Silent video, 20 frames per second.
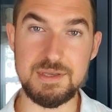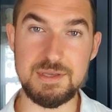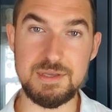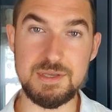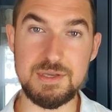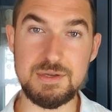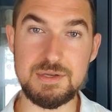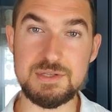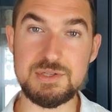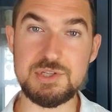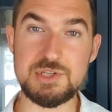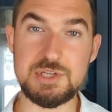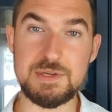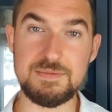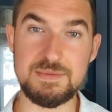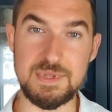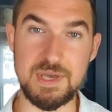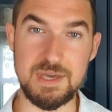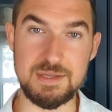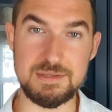You can
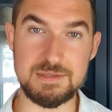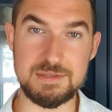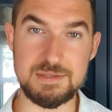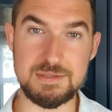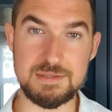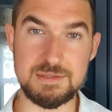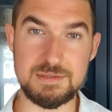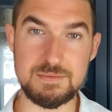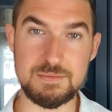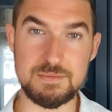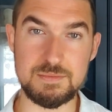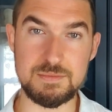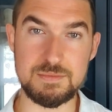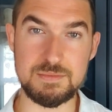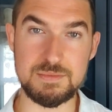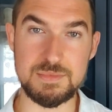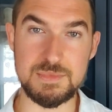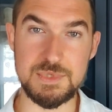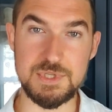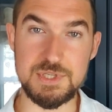shift that.
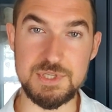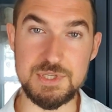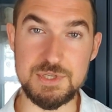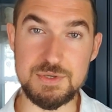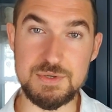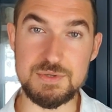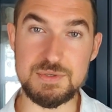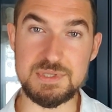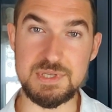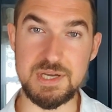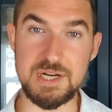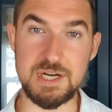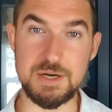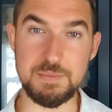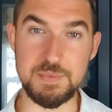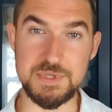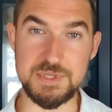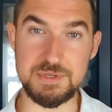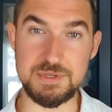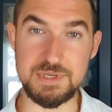Use that
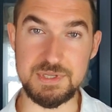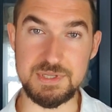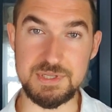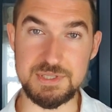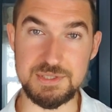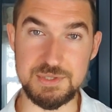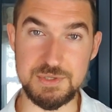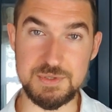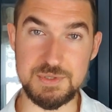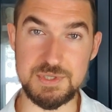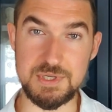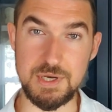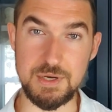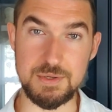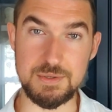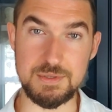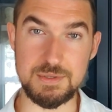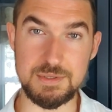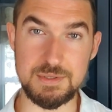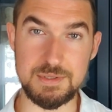opportunity to do
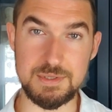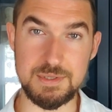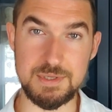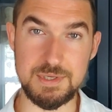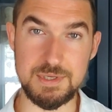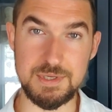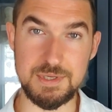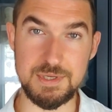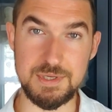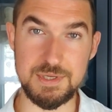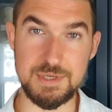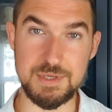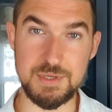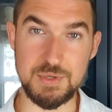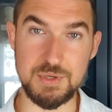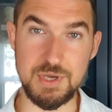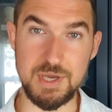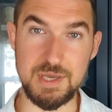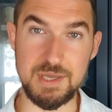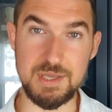so.
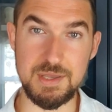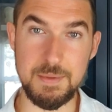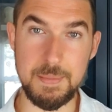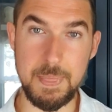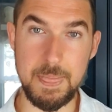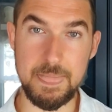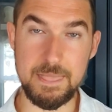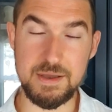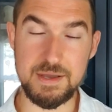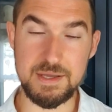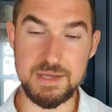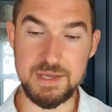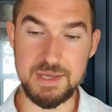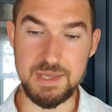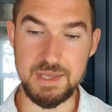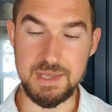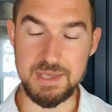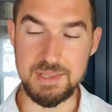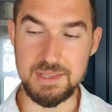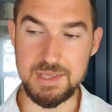Okay?
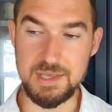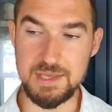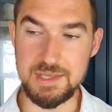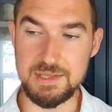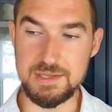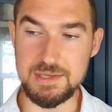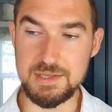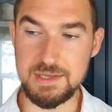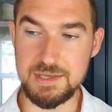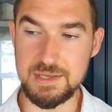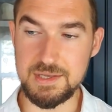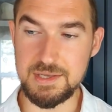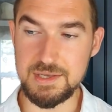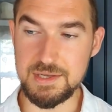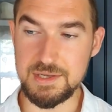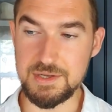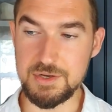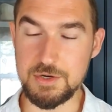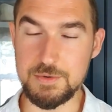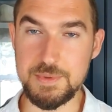And then
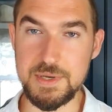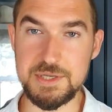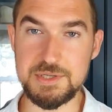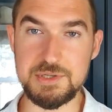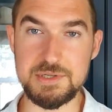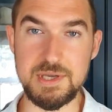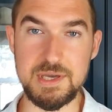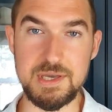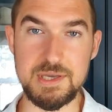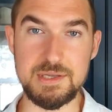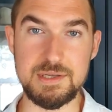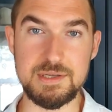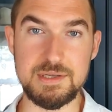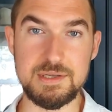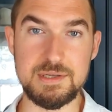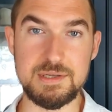go about your day.